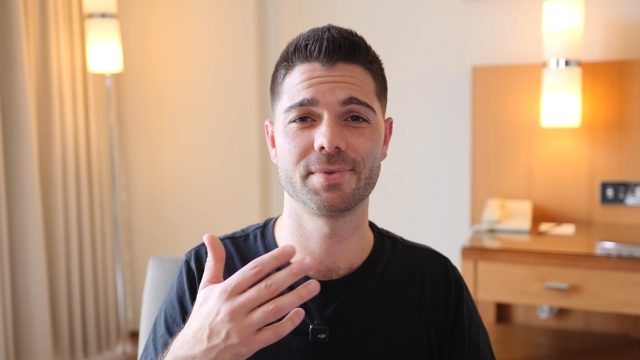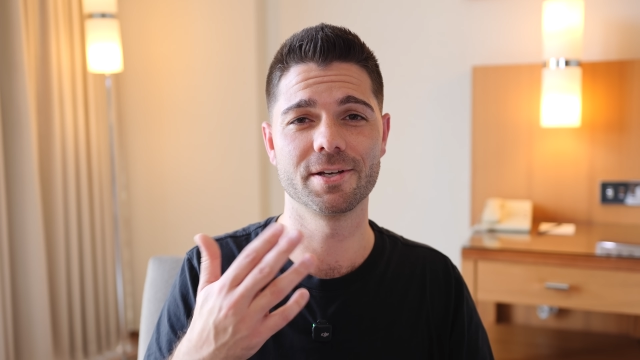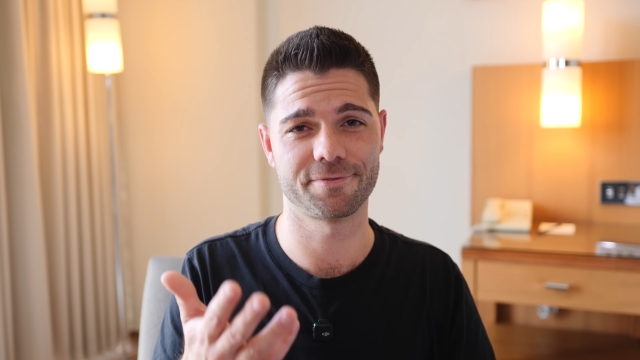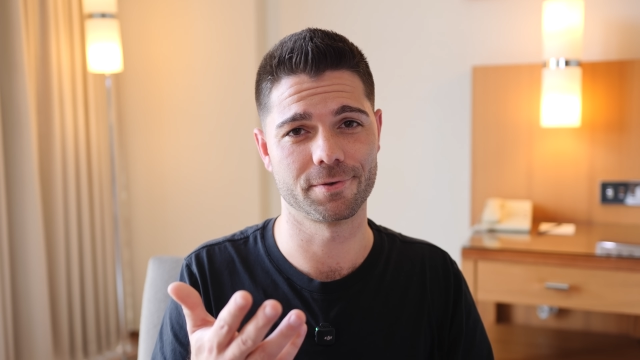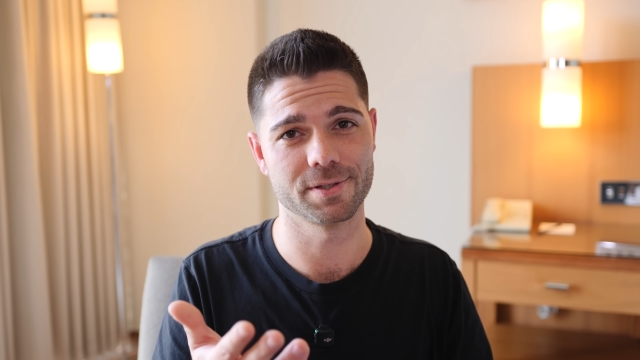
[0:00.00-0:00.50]

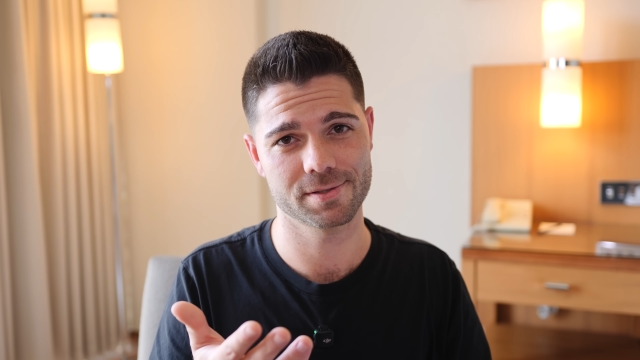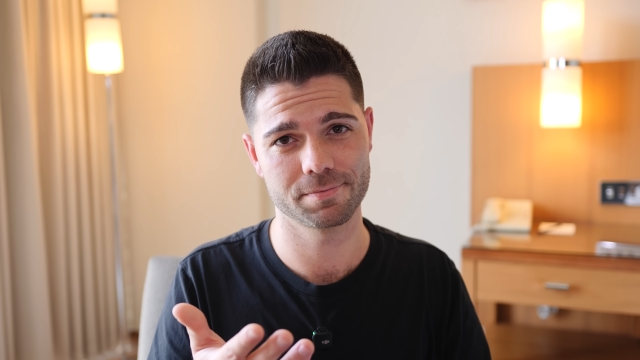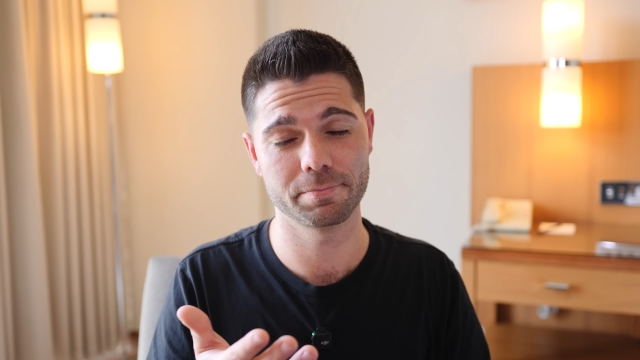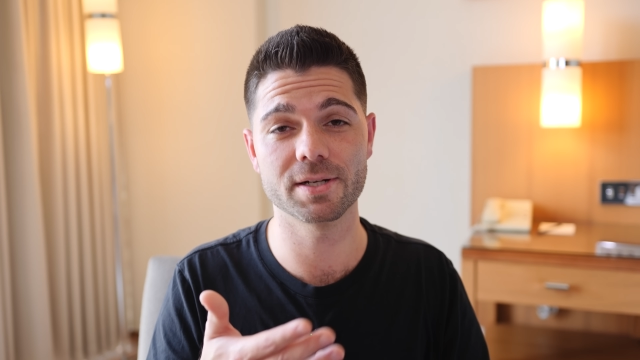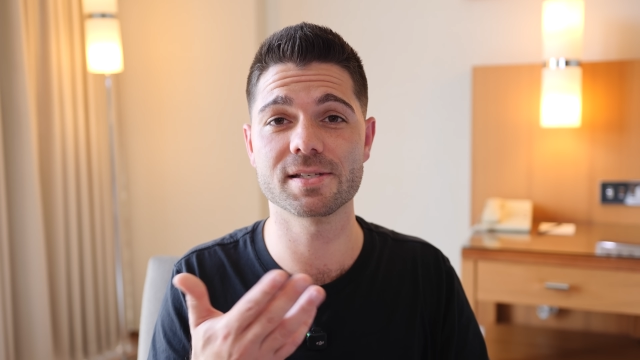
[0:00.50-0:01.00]
different,
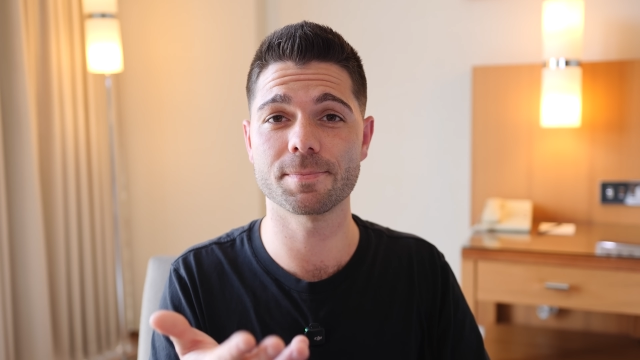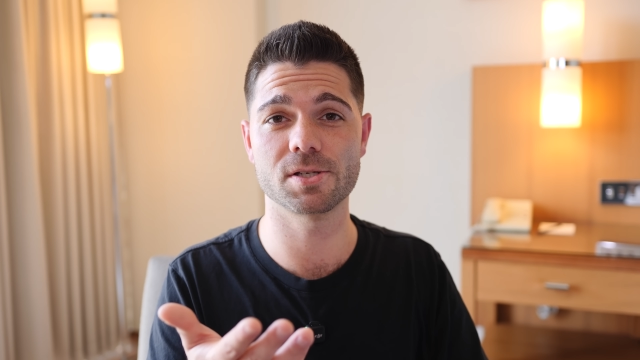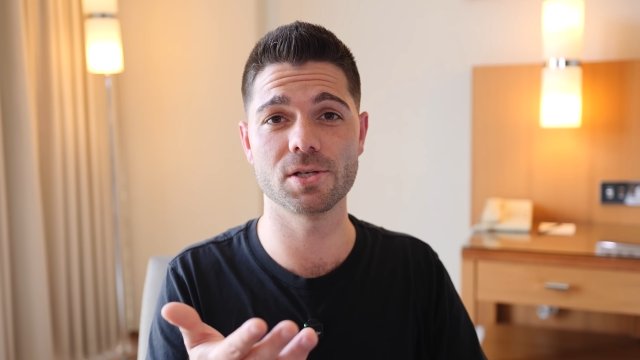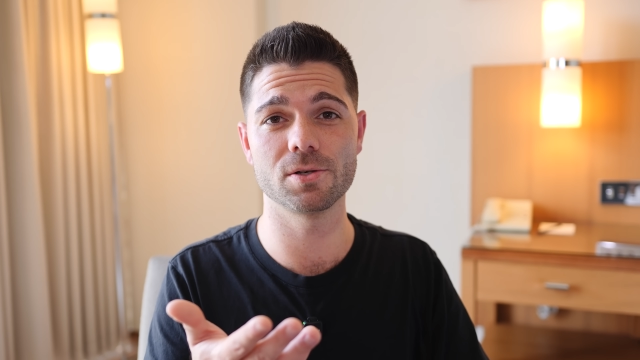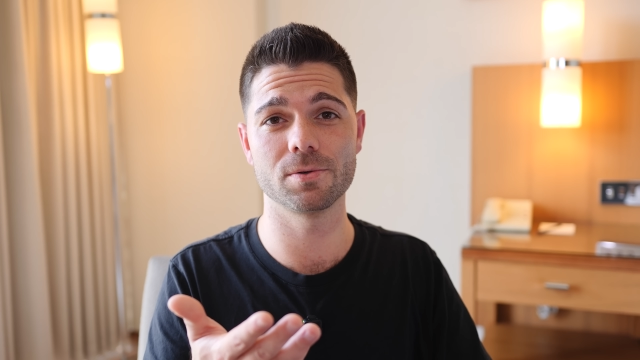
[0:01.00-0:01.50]
but it's up
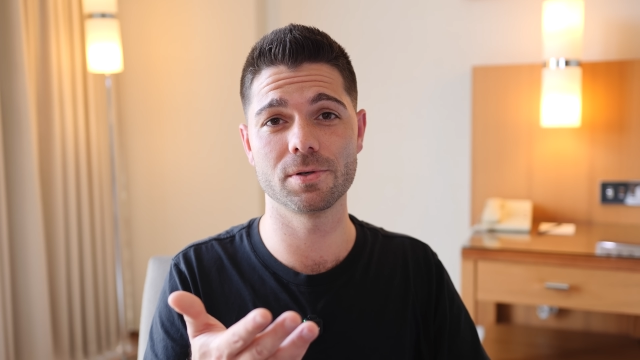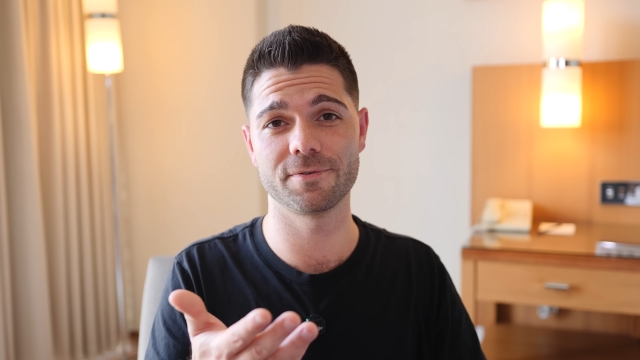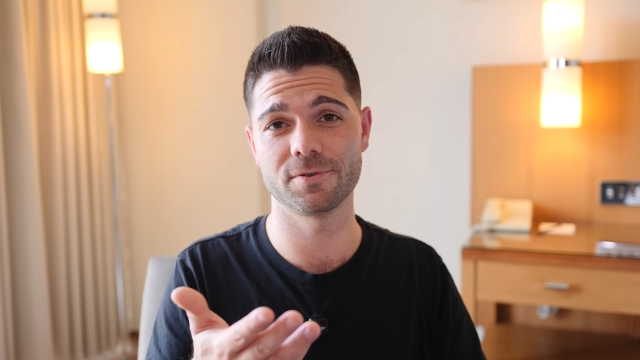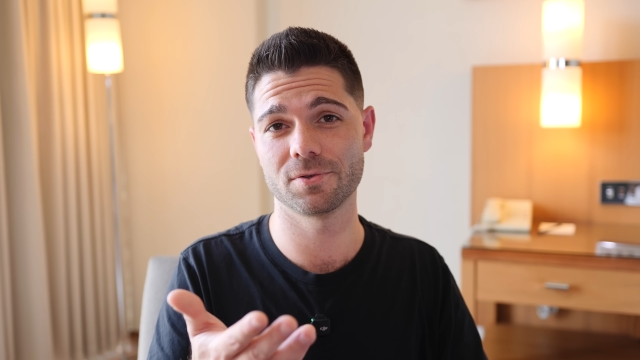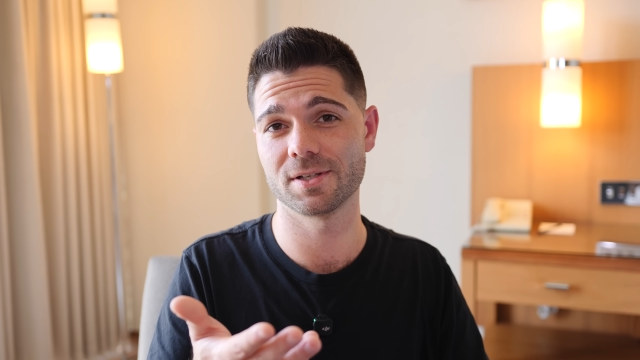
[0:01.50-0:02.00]
to you
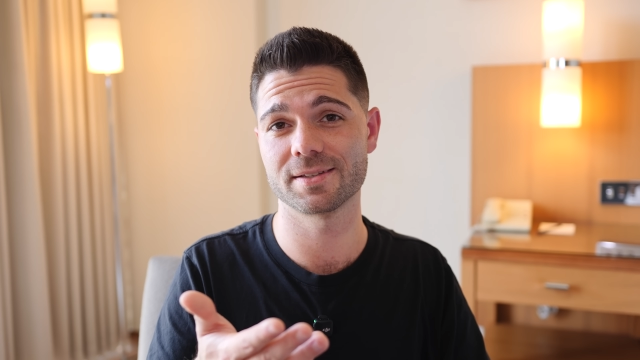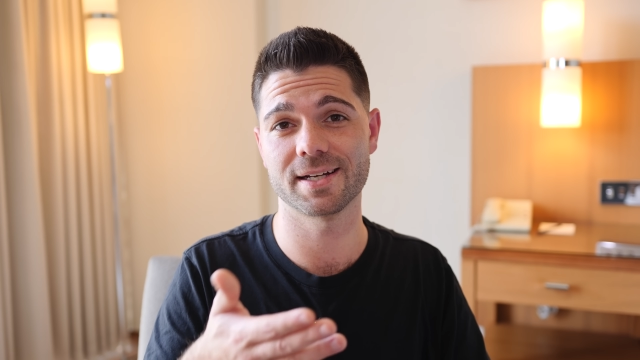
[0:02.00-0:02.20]
if you think